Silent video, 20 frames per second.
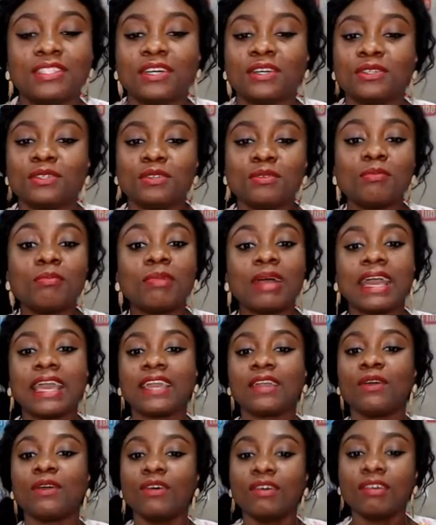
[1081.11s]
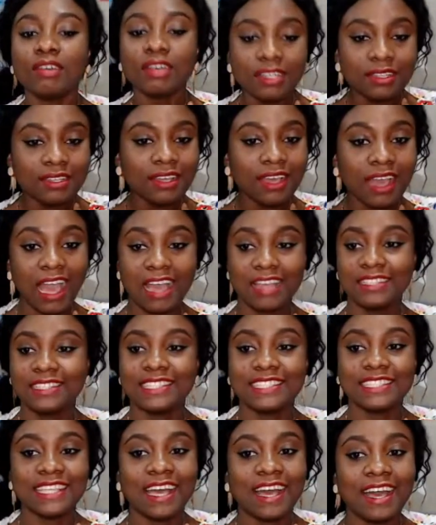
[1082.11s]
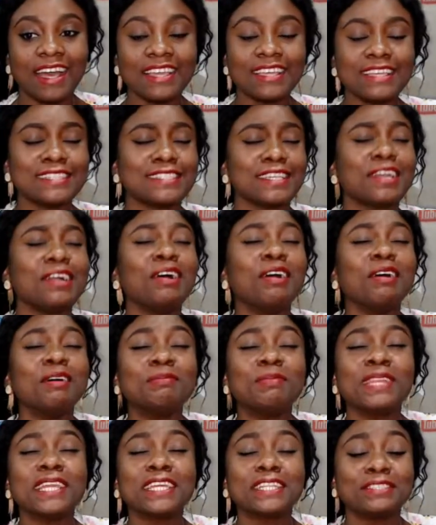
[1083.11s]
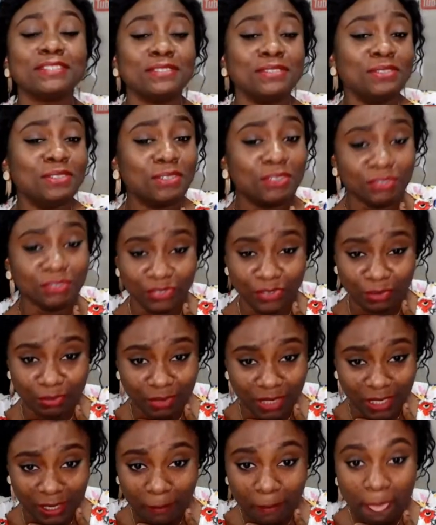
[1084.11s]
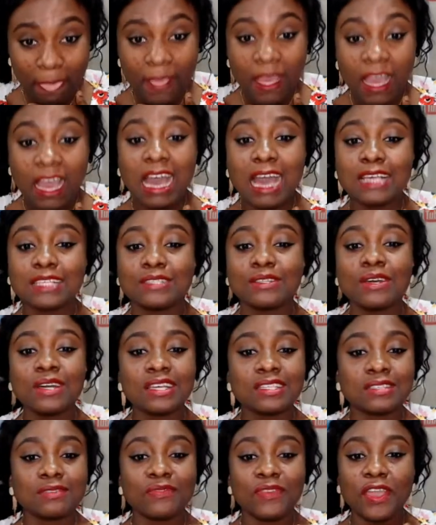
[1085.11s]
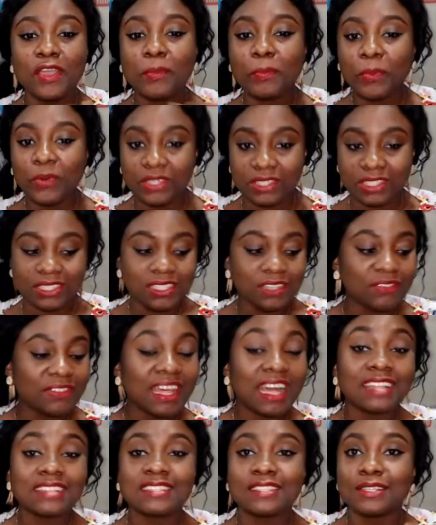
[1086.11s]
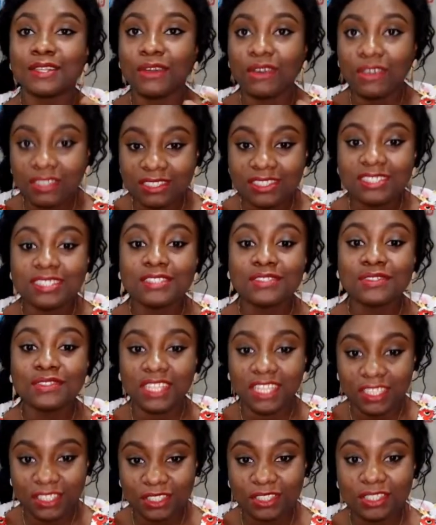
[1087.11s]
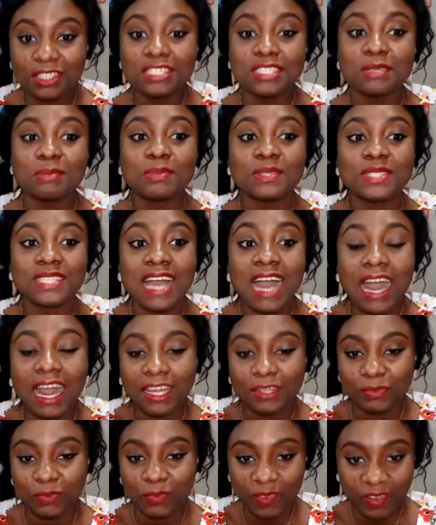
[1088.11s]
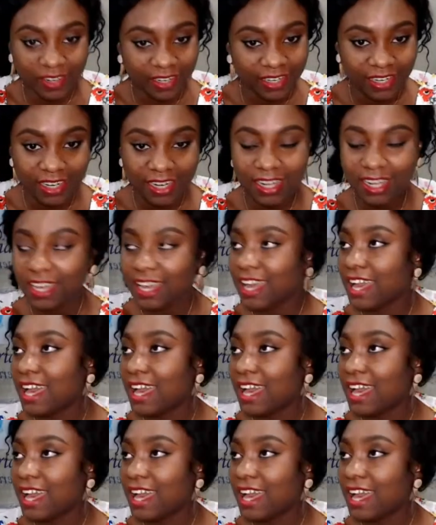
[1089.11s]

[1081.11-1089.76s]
tell you my own answer is a complete no for me. As long as I'm very positive that long distance relationships can work,